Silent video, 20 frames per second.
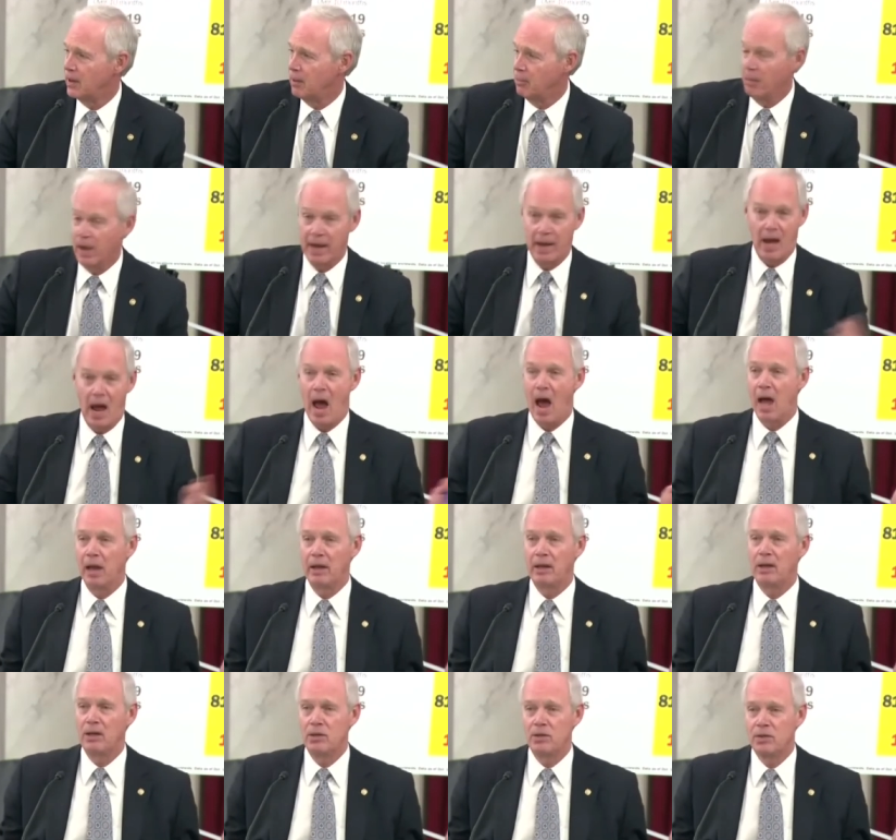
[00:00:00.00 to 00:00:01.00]
My
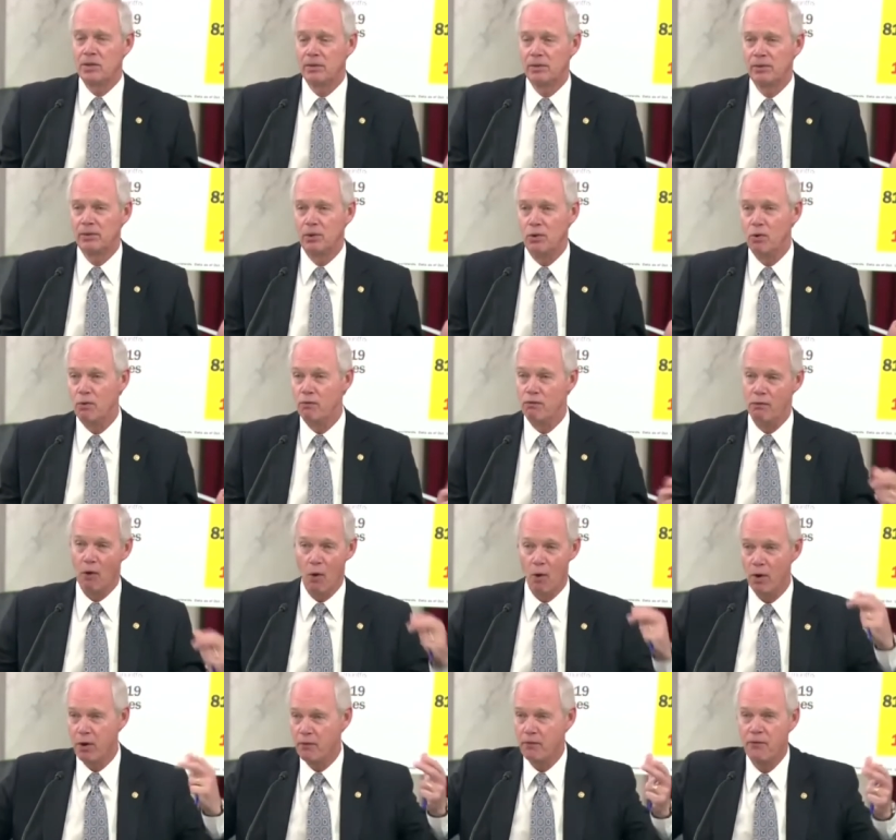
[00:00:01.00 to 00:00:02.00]
colleagues who
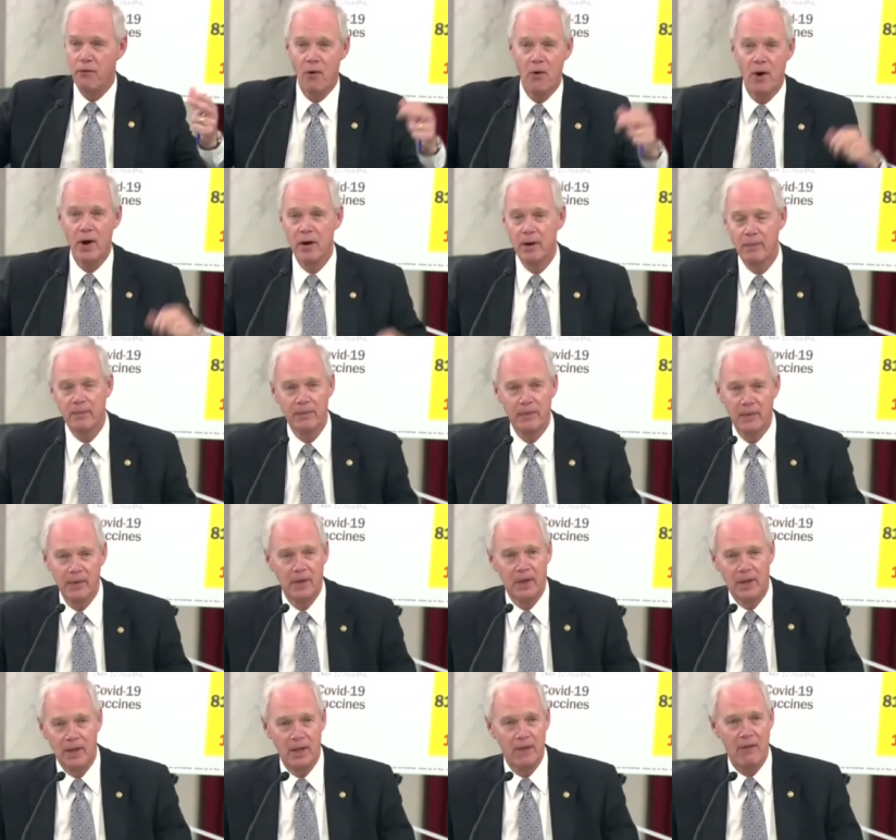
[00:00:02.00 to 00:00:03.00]
voted for
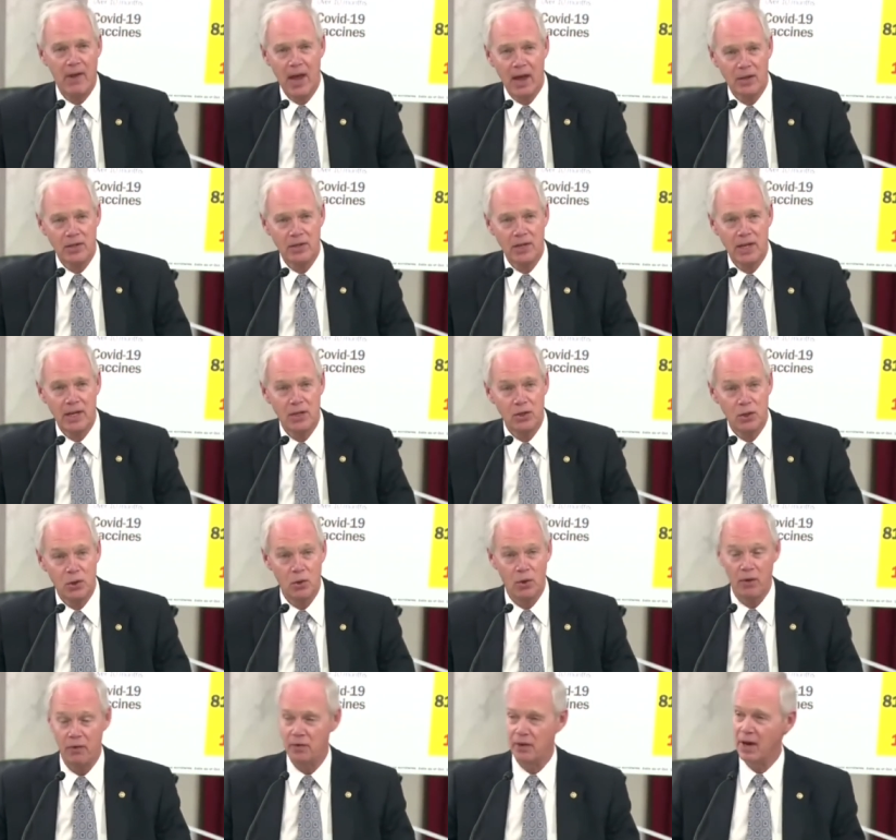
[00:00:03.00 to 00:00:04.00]
the vaccines,
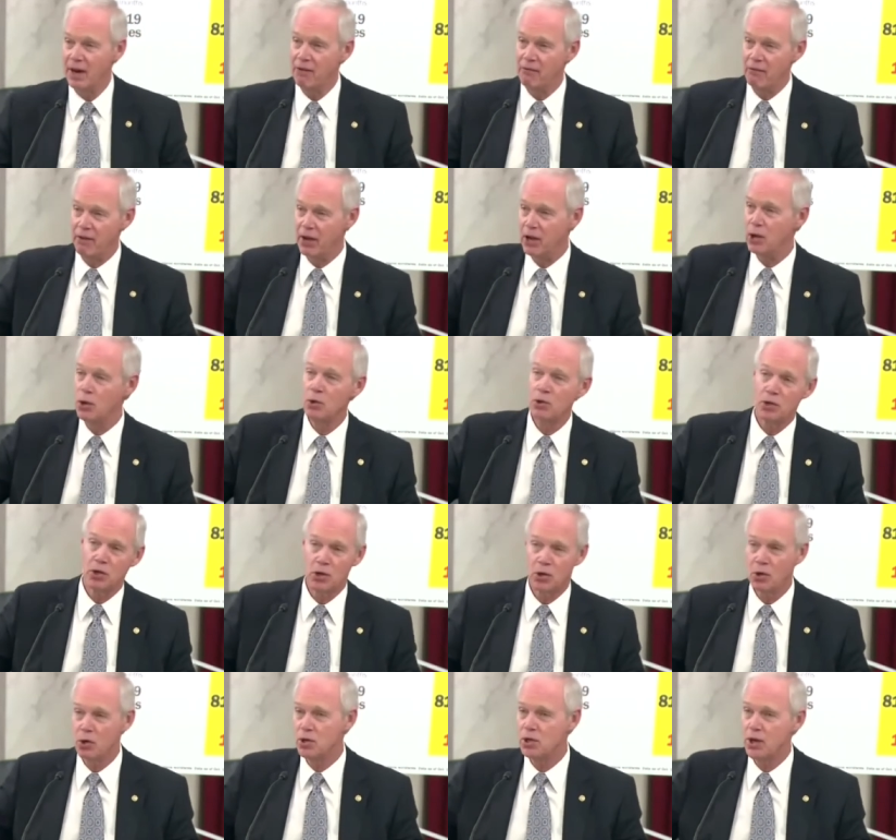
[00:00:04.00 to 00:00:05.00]
who have done videos
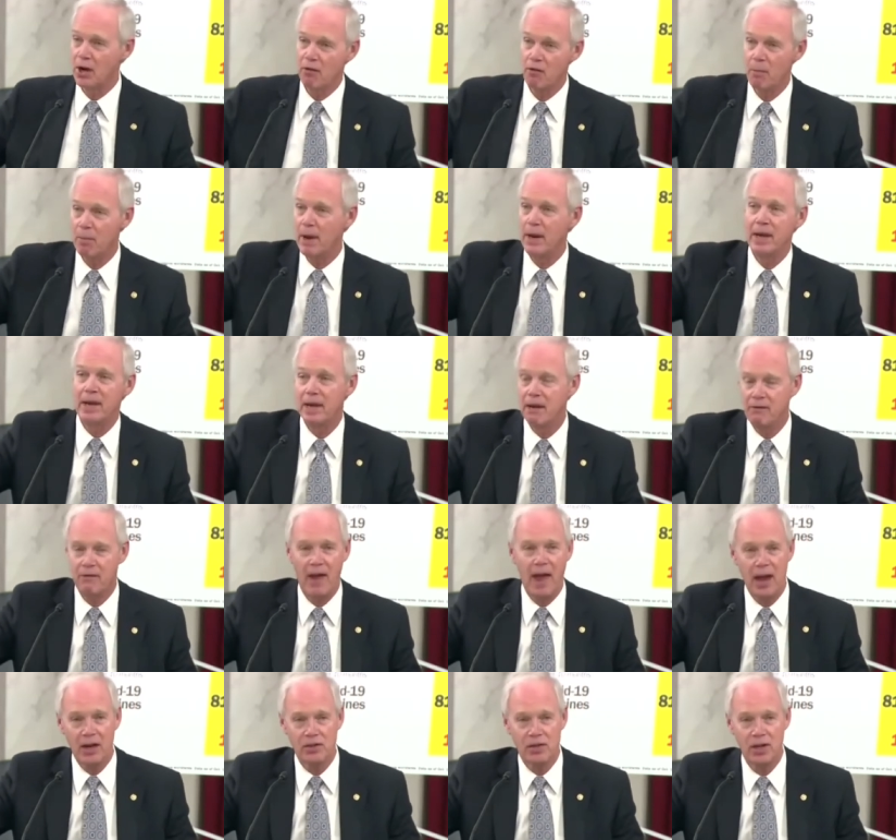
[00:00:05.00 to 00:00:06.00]
encouraging everybody to get
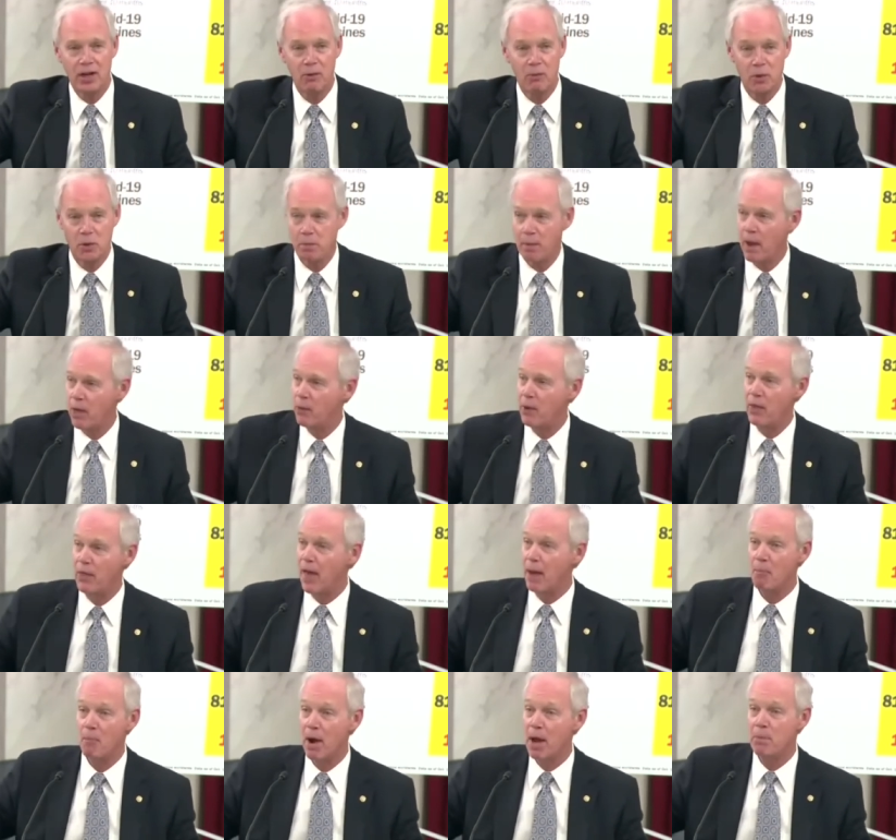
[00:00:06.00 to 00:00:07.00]
vaccinated, which, by the way,
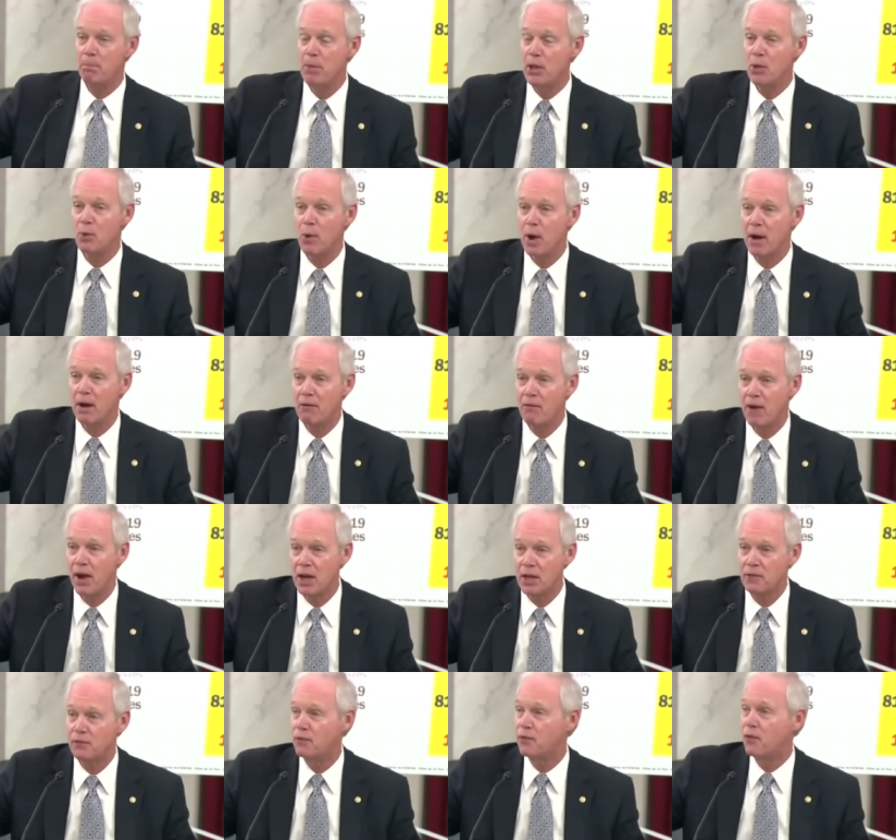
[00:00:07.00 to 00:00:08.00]
that might be the right
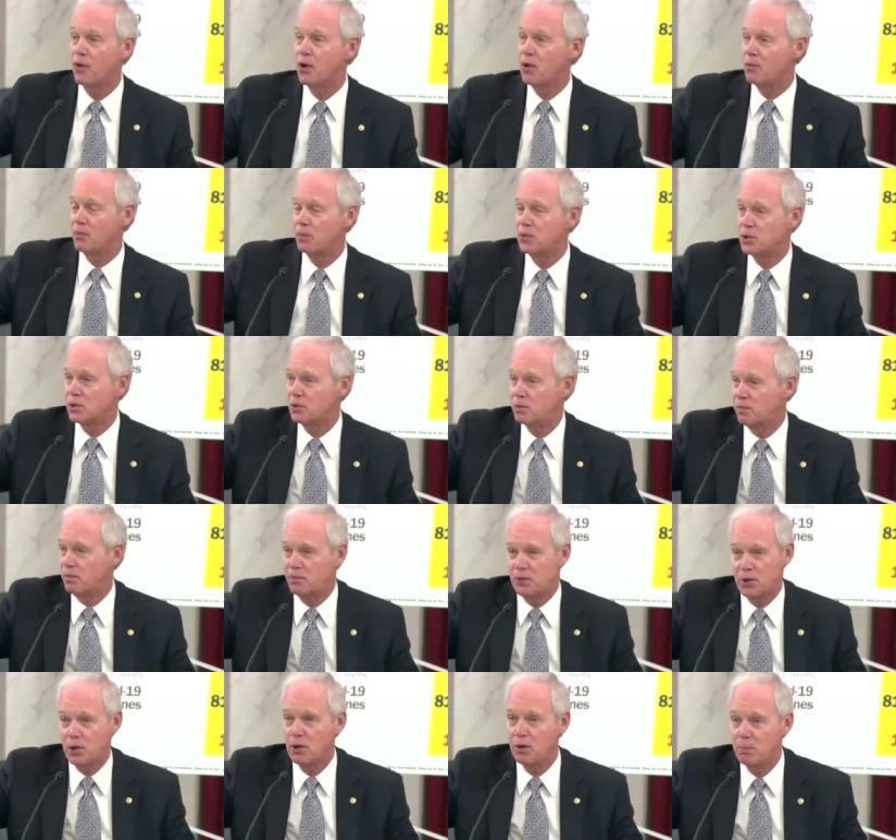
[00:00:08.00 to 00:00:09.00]
advice for
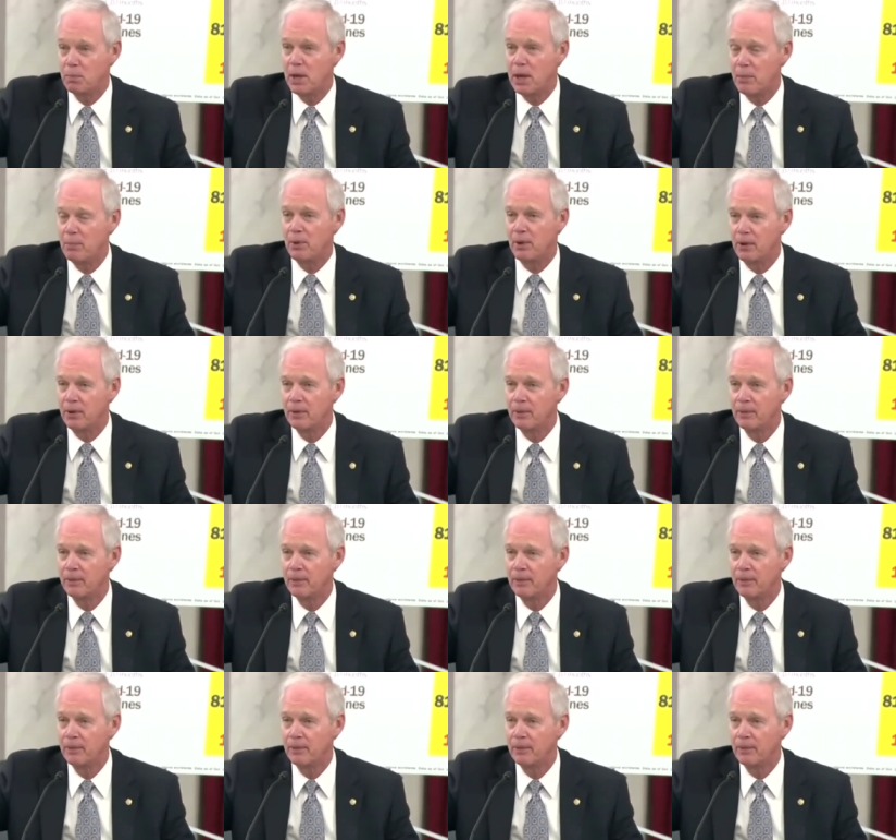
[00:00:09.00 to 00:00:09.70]
certain people.